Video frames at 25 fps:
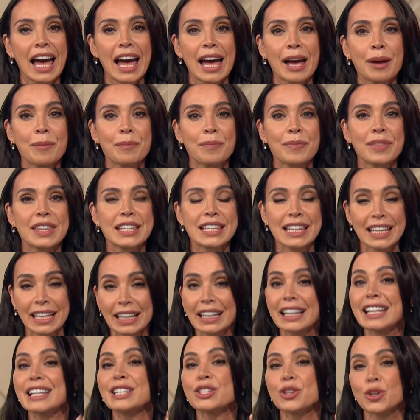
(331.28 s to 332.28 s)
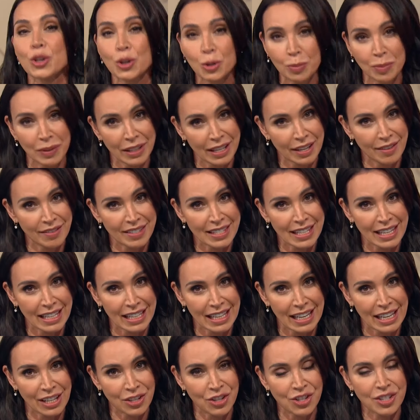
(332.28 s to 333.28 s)
The single is Who Believes
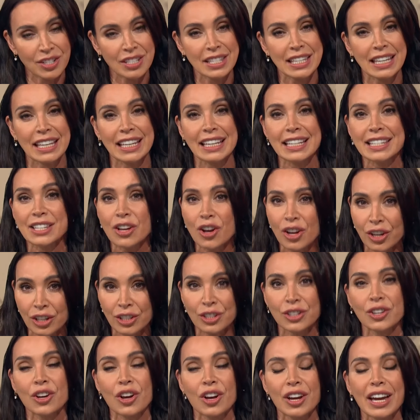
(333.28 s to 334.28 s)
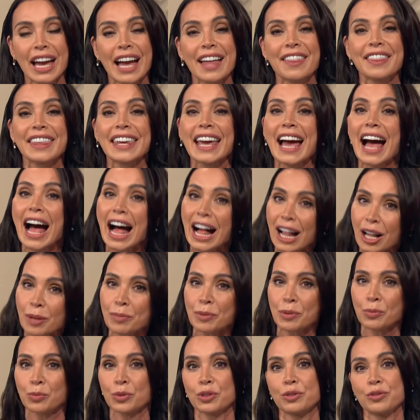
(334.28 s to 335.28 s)
in Angels. It is out now, and the
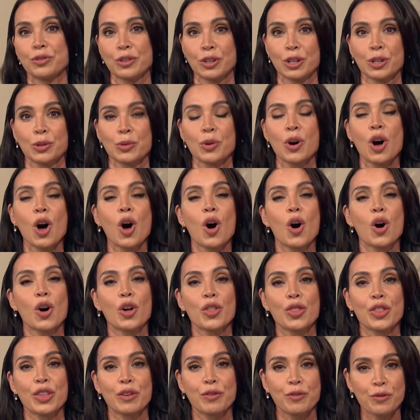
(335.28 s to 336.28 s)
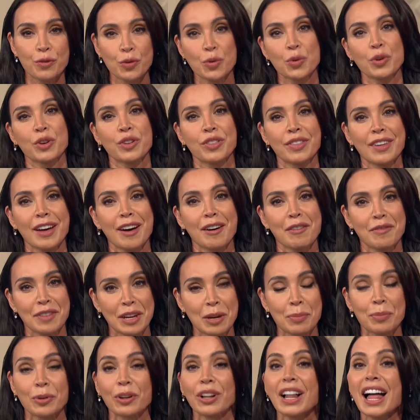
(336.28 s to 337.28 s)
album will follow on the 4th
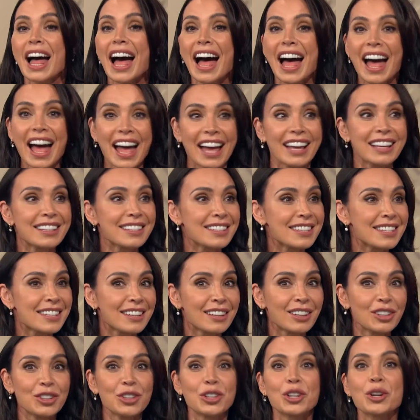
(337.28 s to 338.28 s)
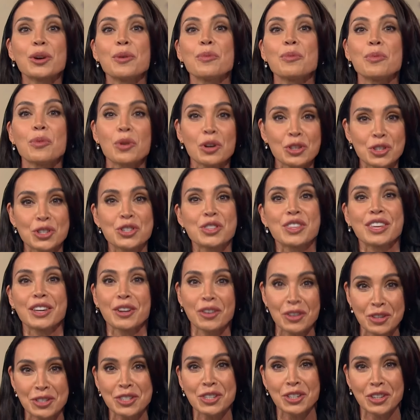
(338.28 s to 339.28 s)
of April. And you can watch
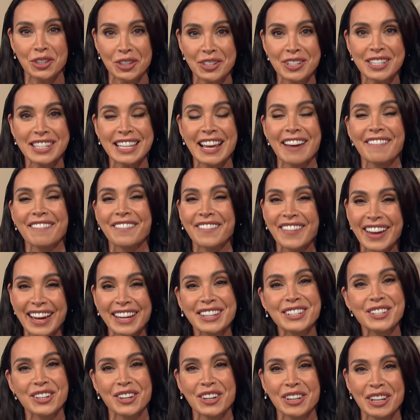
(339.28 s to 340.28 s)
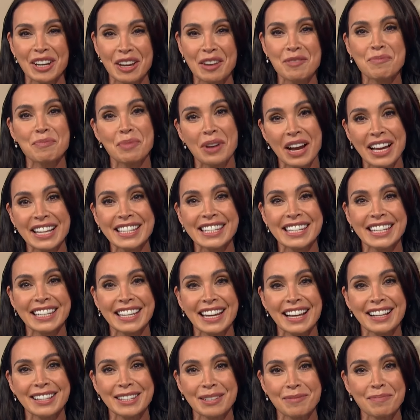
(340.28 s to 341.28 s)
the Oscars and find out if Brandi
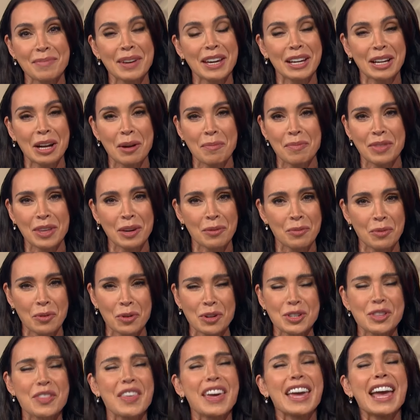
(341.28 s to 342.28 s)
and Elton pick up the award.